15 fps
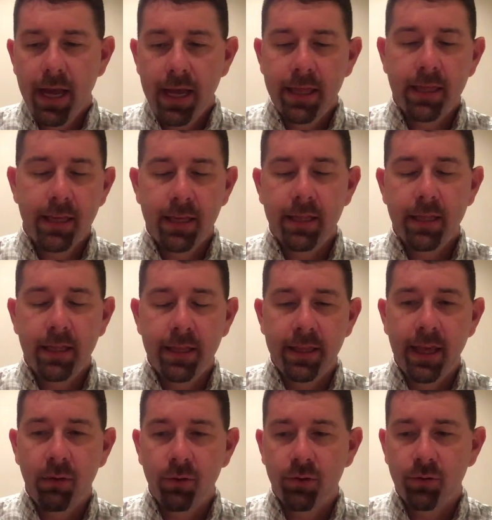and then
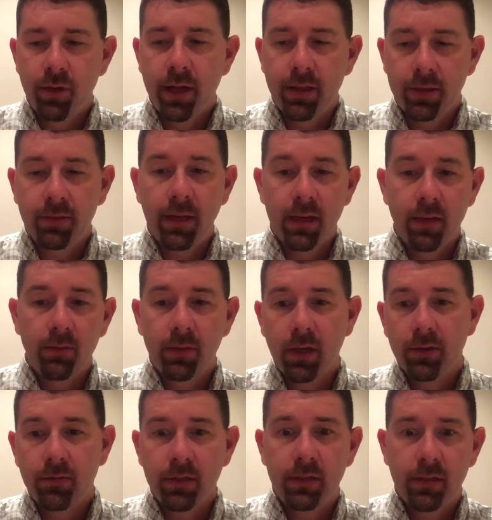they would try to say to
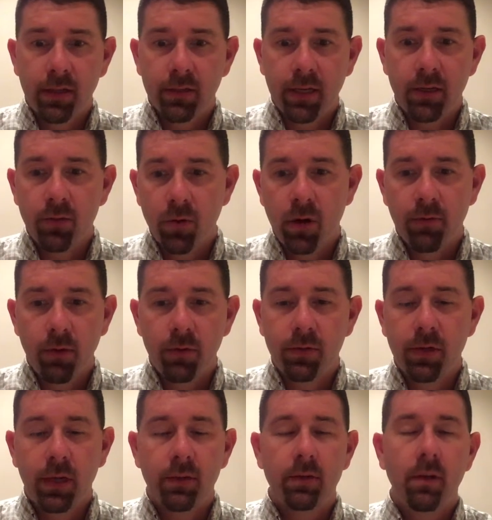themselves
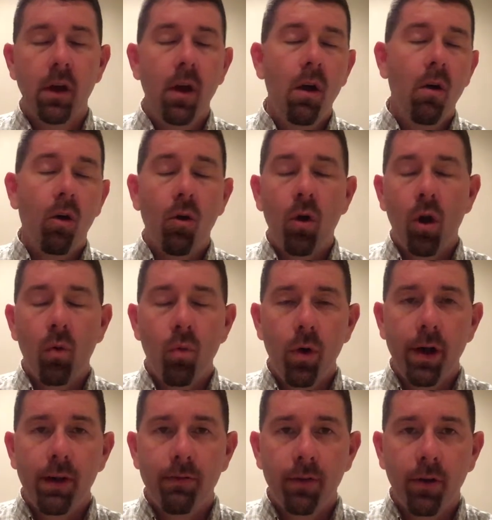C6H12O6 or
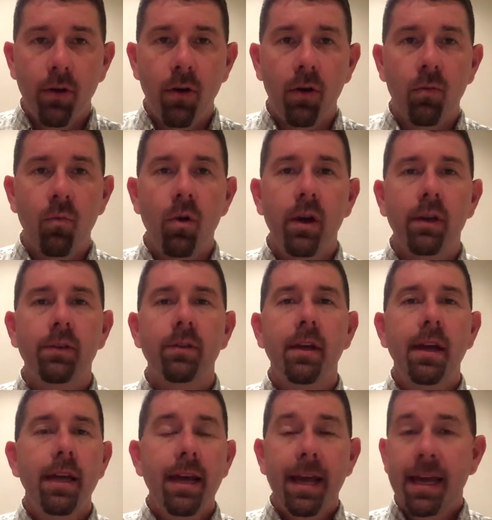whatever the card was,
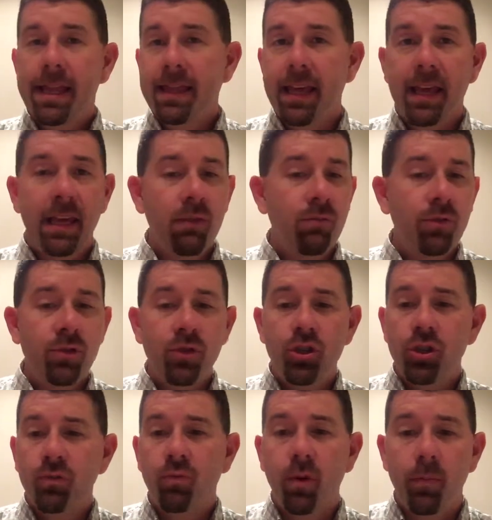and that it was
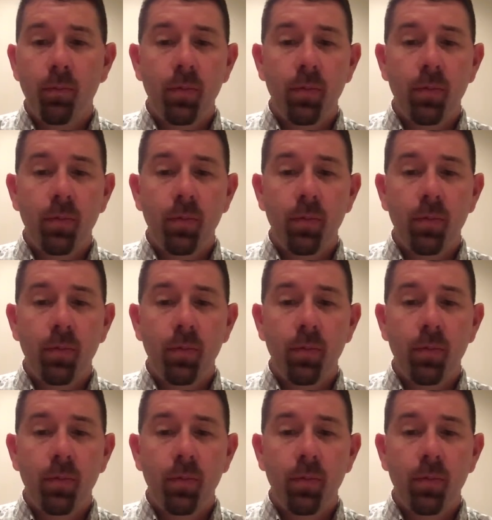just